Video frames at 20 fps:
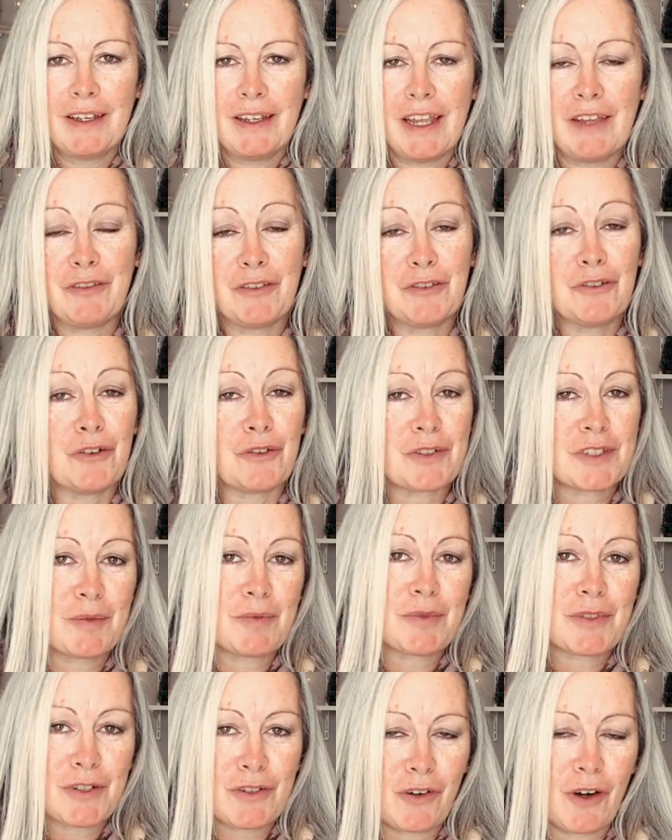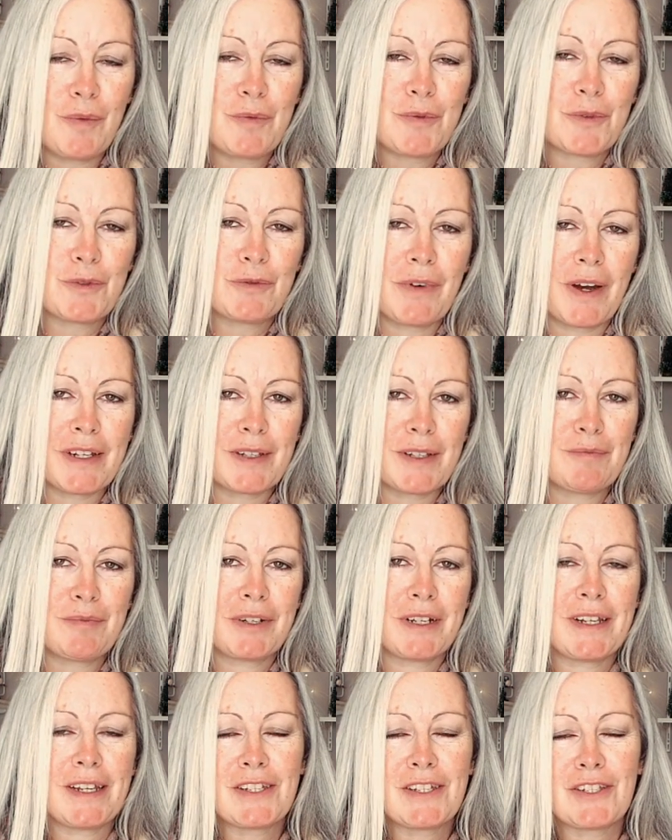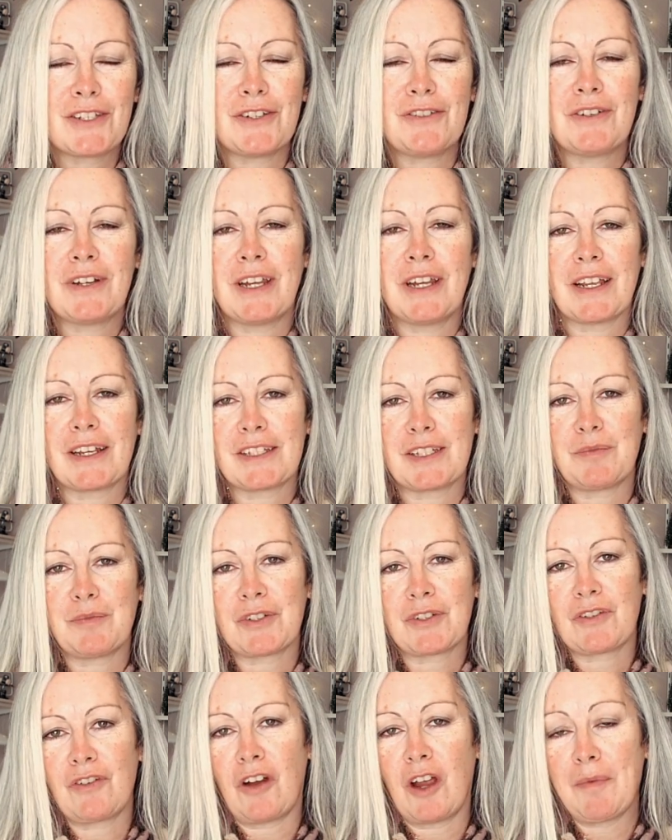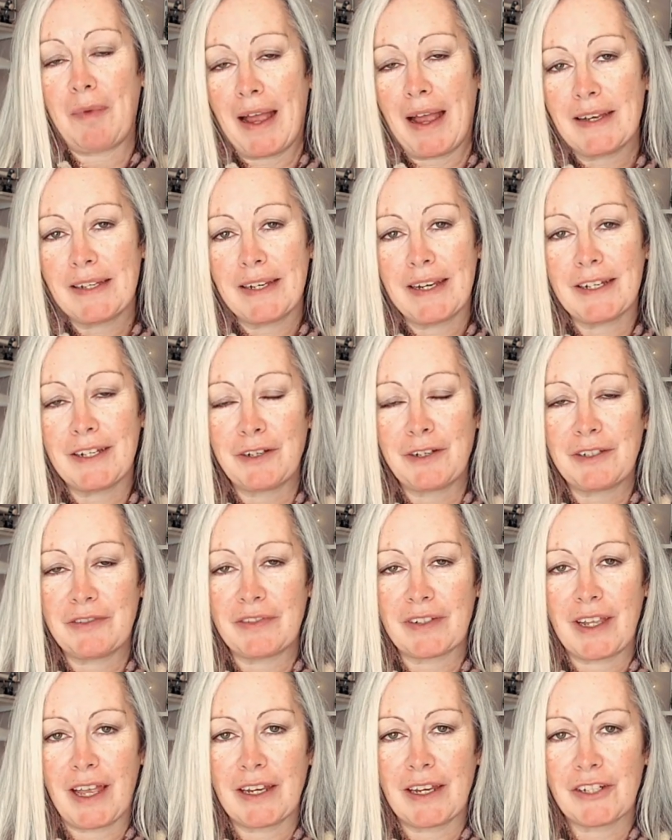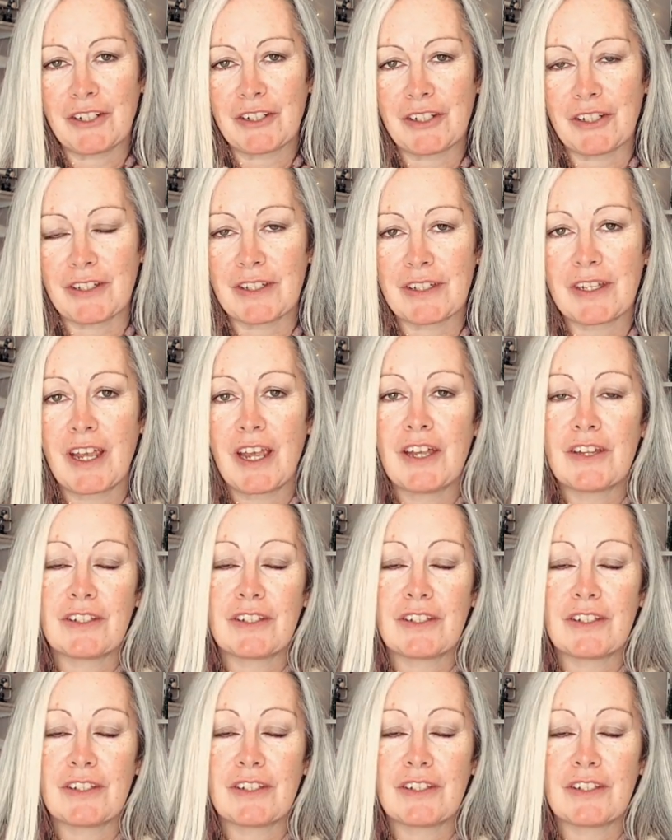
If you're not subscribed already, please do click subscribe and hit notifications